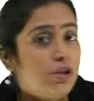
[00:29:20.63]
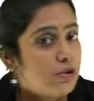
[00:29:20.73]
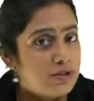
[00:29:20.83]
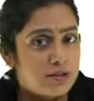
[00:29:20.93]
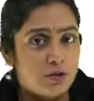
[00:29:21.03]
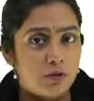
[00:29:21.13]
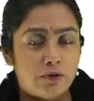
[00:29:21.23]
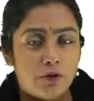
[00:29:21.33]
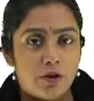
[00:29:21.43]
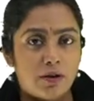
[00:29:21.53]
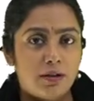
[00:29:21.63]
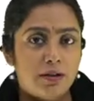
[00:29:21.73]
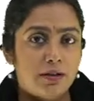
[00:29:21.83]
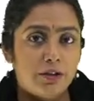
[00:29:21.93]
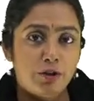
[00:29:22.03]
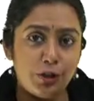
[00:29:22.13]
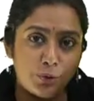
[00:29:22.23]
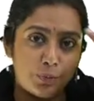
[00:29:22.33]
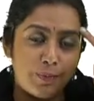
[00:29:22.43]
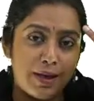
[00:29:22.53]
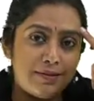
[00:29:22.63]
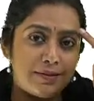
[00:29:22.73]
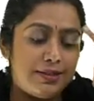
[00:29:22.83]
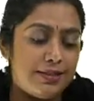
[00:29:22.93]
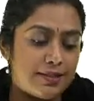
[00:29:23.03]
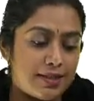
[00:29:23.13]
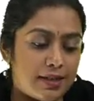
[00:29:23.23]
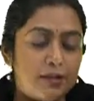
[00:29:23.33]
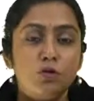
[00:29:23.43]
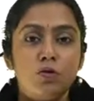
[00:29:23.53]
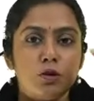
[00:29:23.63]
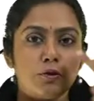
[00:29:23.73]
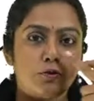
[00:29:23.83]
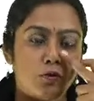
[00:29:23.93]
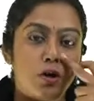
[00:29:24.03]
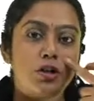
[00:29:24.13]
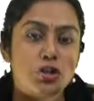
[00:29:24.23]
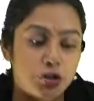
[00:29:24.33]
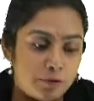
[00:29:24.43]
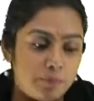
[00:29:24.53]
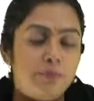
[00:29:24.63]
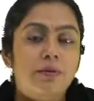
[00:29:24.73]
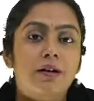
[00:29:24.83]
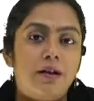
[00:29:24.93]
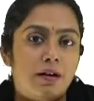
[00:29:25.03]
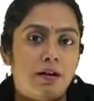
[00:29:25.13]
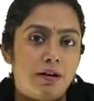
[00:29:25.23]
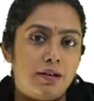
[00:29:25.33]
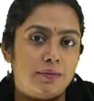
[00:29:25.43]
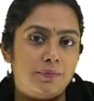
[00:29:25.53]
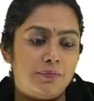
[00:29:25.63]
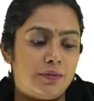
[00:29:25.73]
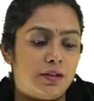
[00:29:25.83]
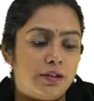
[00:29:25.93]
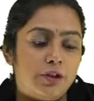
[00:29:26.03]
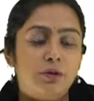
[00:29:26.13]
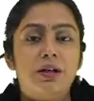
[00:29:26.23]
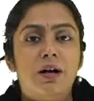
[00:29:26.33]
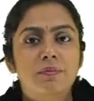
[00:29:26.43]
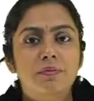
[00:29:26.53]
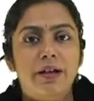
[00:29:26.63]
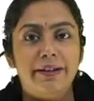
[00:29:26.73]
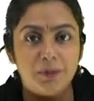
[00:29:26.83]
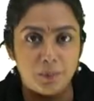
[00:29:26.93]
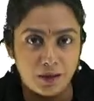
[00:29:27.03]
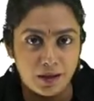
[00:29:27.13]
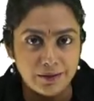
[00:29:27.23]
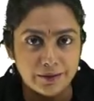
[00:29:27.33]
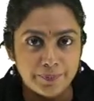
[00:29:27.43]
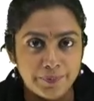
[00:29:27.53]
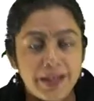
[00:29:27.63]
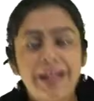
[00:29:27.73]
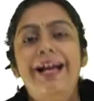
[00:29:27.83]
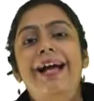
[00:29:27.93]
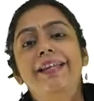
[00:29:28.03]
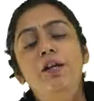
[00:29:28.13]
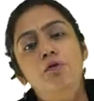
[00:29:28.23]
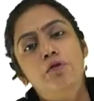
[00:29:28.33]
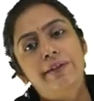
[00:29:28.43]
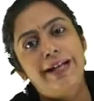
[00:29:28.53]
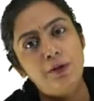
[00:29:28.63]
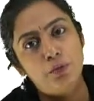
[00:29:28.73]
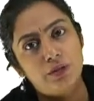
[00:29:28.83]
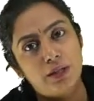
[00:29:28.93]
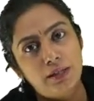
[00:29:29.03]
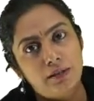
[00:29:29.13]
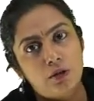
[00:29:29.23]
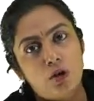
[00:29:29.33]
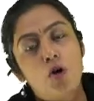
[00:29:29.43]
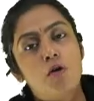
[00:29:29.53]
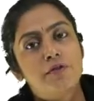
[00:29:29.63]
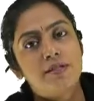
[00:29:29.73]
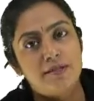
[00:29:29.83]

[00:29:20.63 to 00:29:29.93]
You just look for, uh, you know, you mentally take a note of what should, uh, uh you know, come in the blank and then look for that word of the